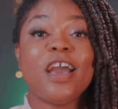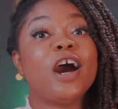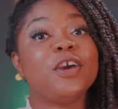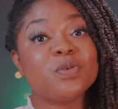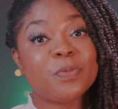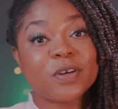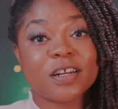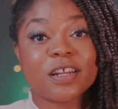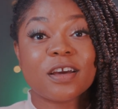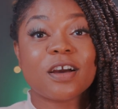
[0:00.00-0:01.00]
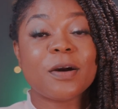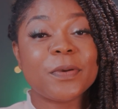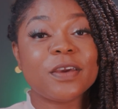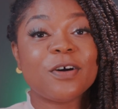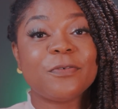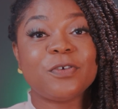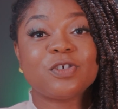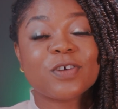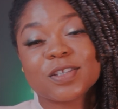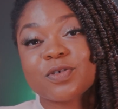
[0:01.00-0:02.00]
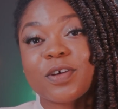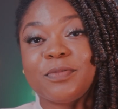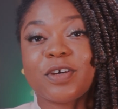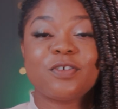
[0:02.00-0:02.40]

Are you putting in a copy of your transcript? Are